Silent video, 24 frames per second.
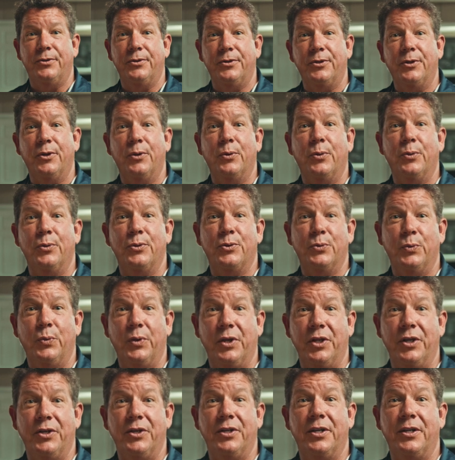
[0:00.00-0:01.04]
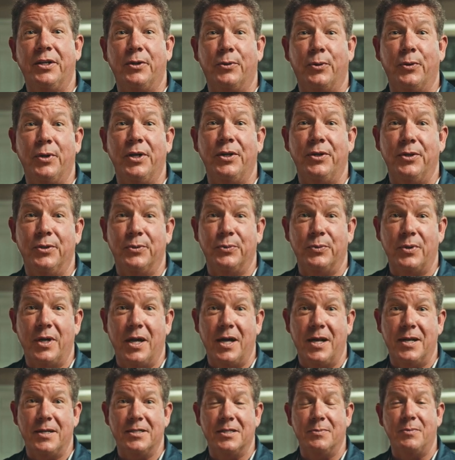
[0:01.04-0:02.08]
Good Lord's willing, the creek don't
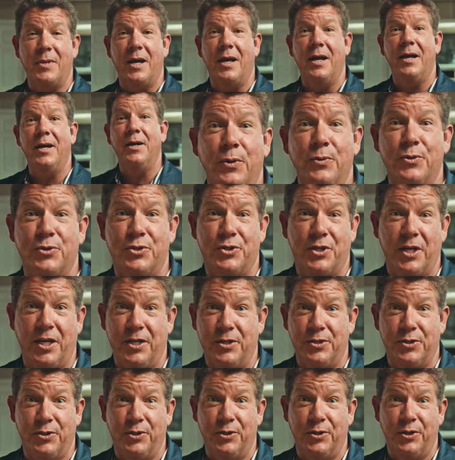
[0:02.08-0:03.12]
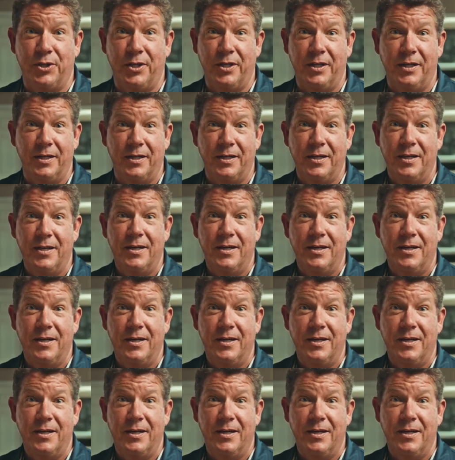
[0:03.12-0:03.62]
rise, and my health stays good.